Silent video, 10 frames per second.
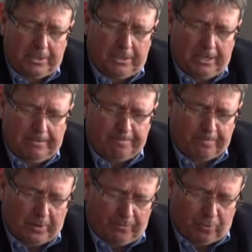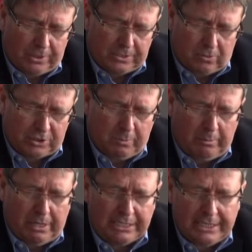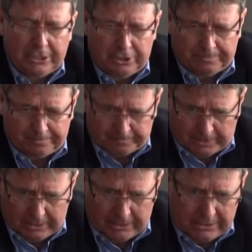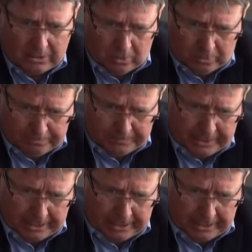for resource mobilization. So,